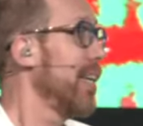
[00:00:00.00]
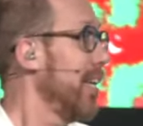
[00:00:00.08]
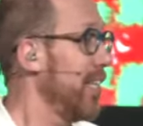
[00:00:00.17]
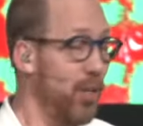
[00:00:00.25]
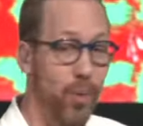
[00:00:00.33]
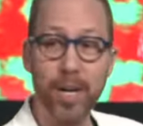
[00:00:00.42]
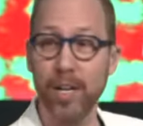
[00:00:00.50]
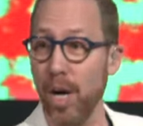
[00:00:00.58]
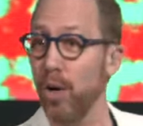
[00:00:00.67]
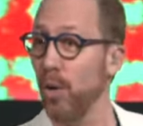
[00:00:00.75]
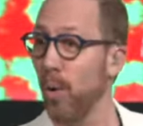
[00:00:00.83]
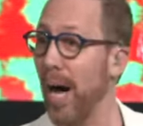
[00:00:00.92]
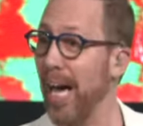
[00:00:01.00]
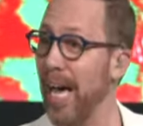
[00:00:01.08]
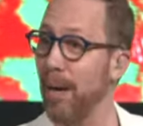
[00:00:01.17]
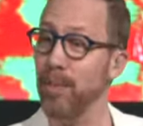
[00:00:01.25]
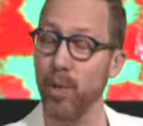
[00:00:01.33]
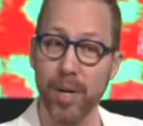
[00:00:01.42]
you want to know who I
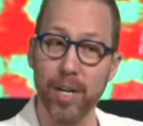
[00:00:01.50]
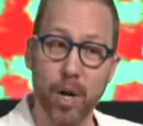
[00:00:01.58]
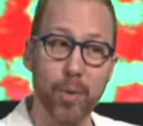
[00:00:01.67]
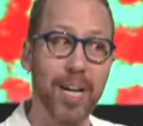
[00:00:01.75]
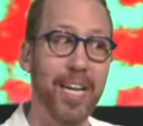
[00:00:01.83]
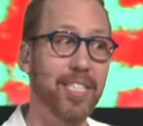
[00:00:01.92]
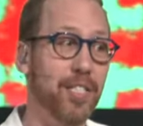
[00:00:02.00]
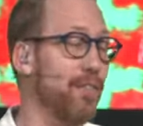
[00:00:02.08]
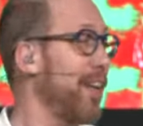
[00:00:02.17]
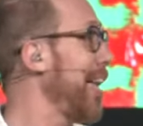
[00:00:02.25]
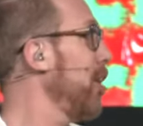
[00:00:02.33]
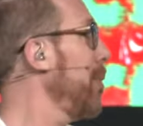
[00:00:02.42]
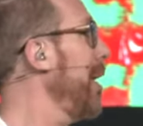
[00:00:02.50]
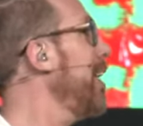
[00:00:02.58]
am? You want to know what it is to follow me?